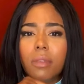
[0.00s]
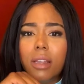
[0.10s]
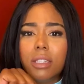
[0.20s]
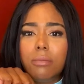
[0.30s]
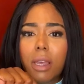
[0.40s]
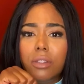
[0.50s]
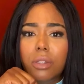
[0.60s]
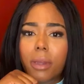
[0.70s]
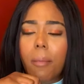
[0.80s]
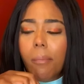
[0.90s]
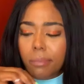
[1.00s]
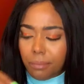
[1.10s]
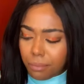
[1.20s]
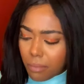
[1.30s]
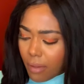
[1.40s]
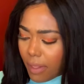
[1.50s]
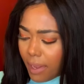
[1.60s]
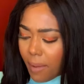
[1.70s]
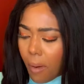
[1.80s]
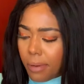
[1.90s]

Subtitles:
smell to it, like